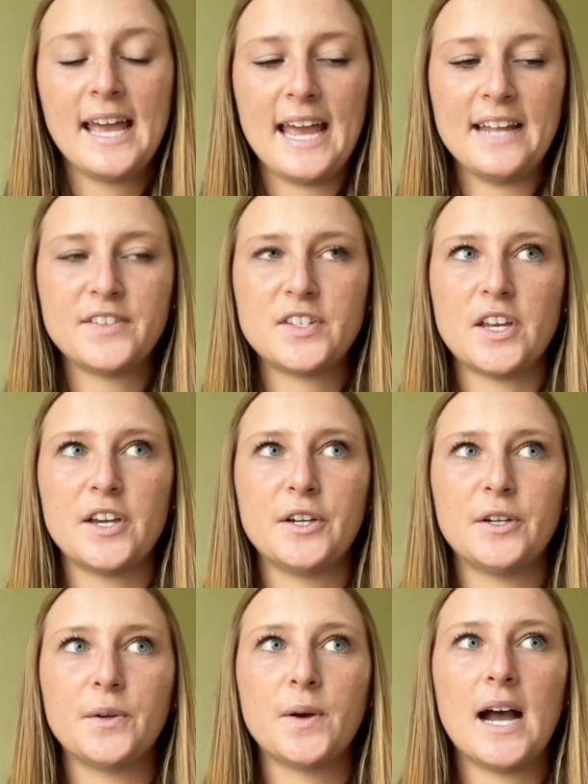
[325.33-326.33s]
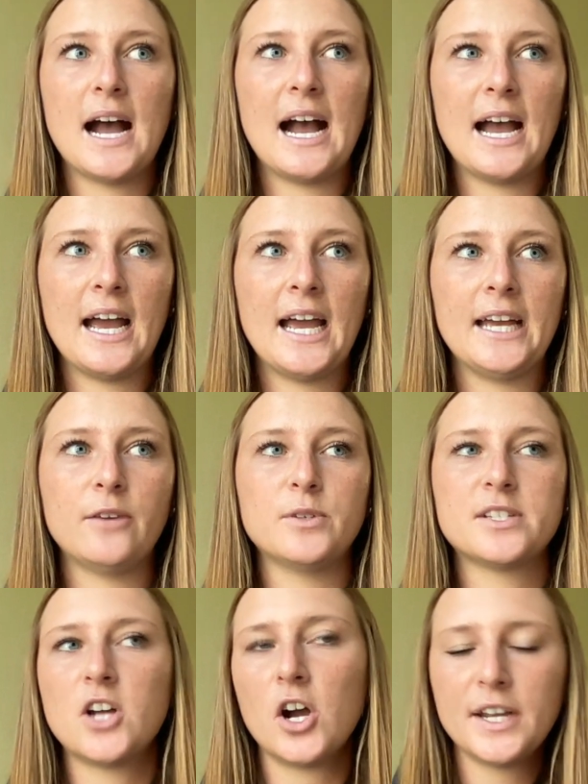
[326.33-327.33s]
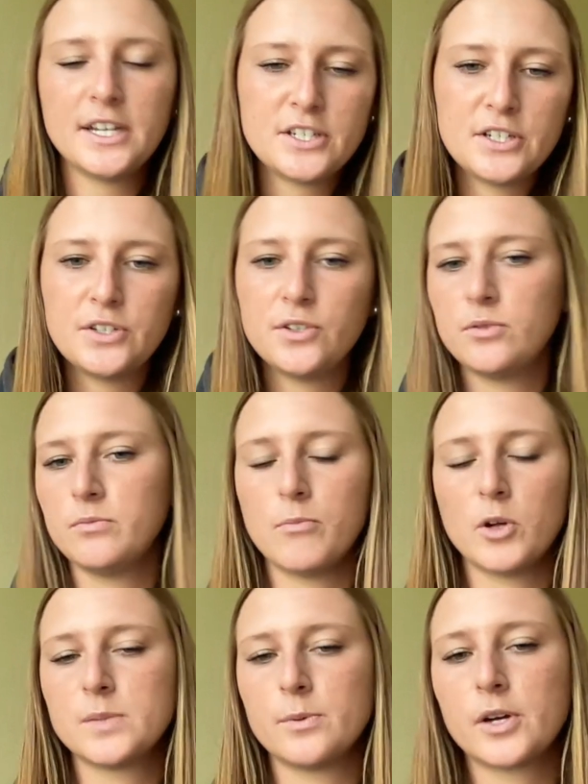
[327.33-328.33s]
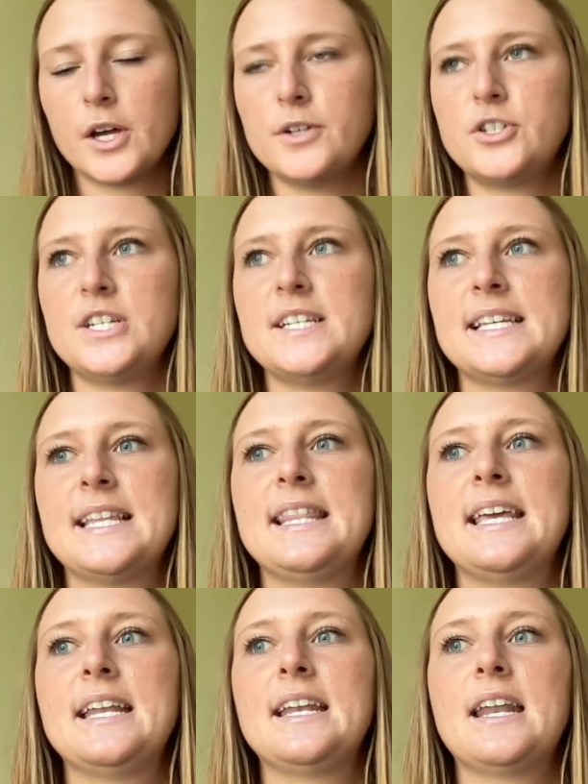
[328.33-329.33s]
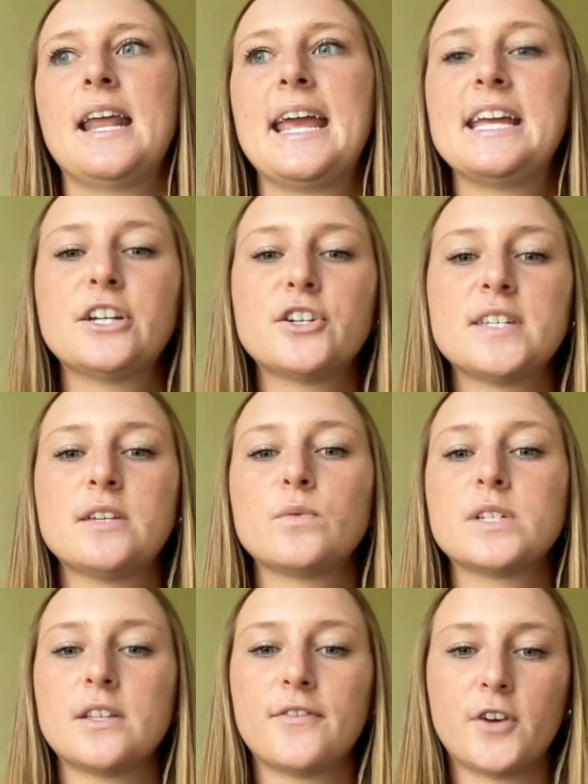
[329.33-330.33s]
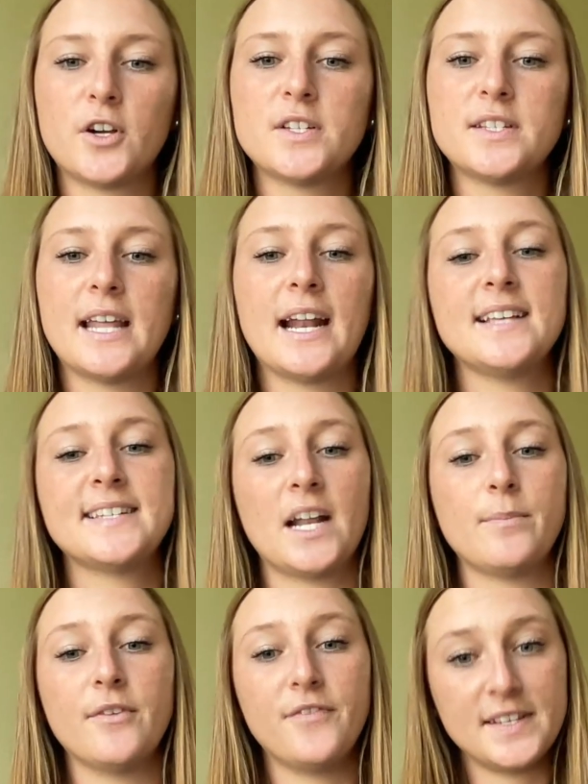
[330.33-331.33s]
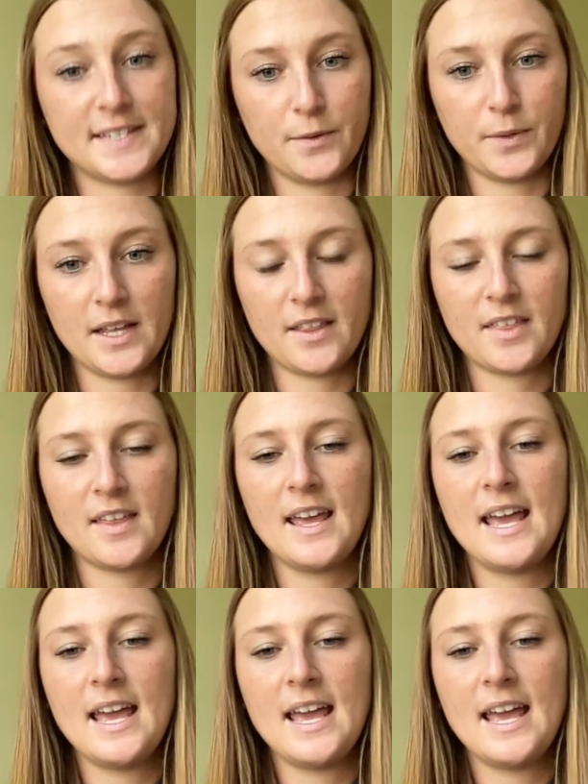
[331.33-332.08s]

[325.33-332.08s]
And so I was talking to multiple coaches, and then Anderson was the first that I set up a visit with.